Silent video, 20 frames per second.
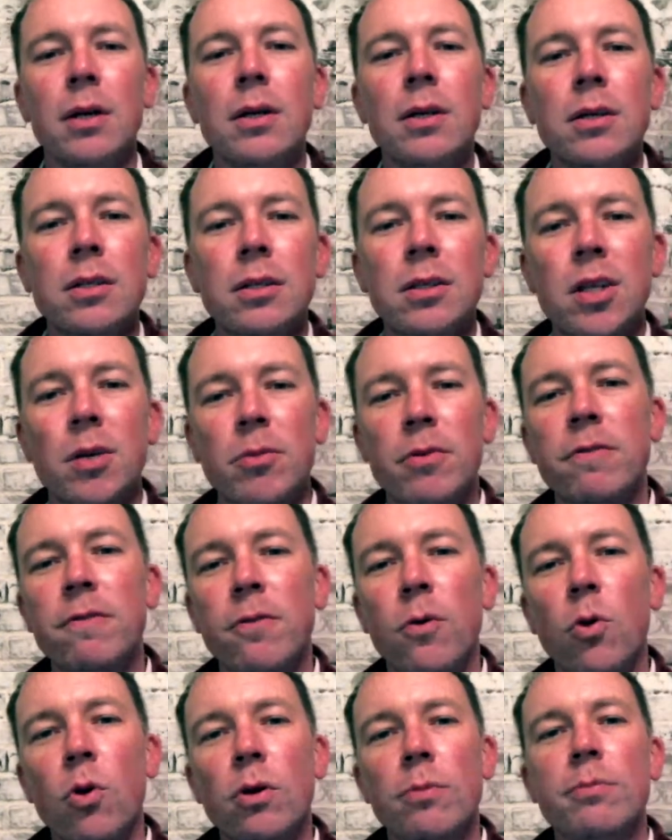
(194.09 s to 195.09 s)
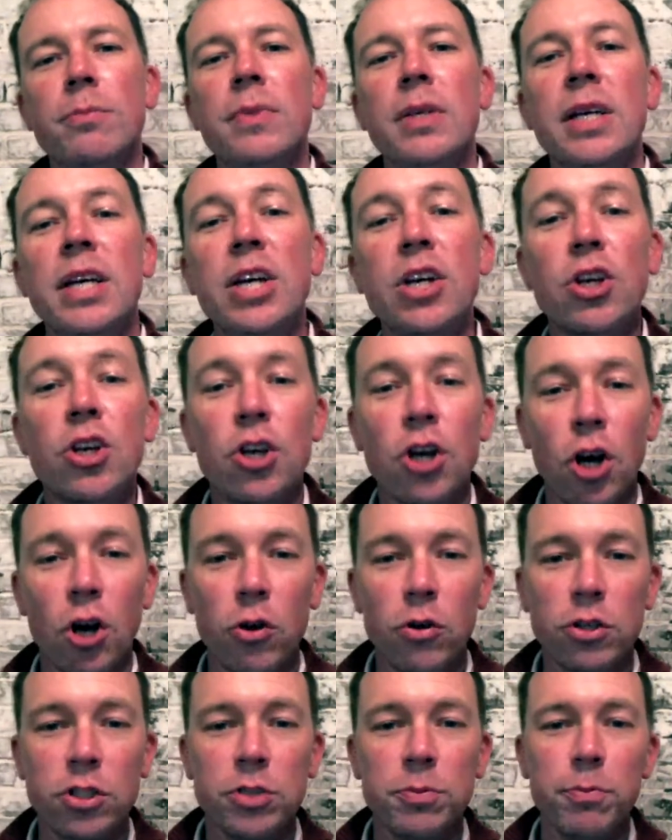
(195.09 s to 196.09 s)
Number 4,
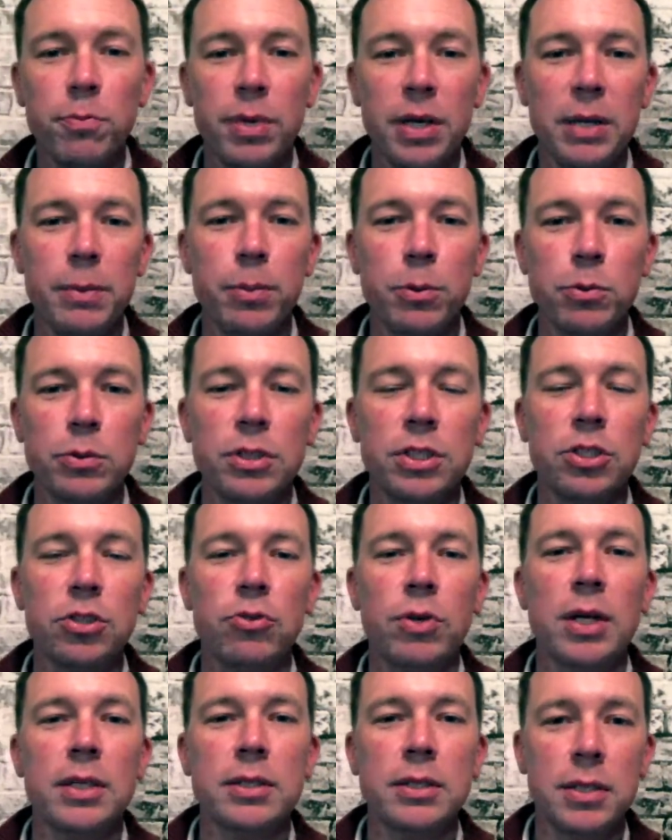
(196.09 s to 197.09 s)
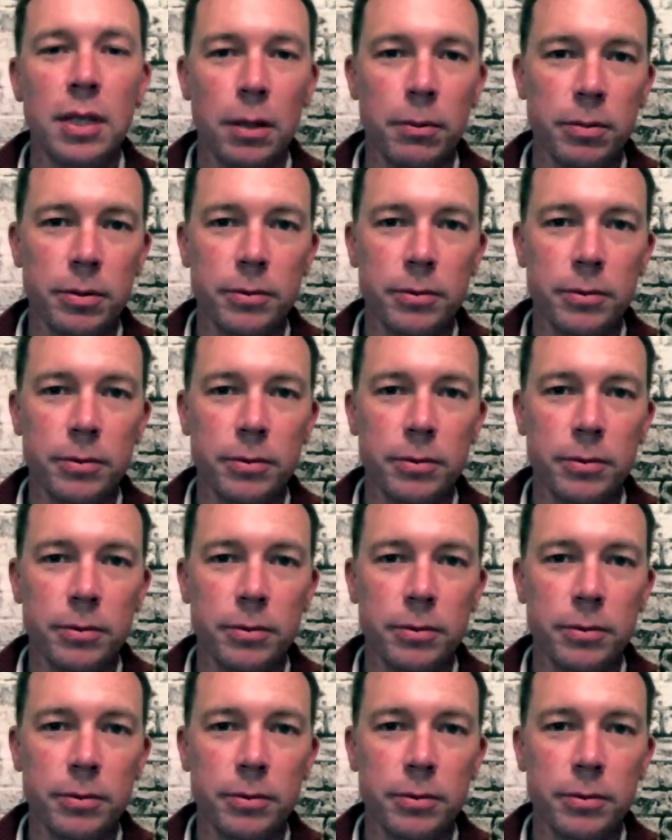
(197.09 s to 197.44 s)
encourage people to dress up.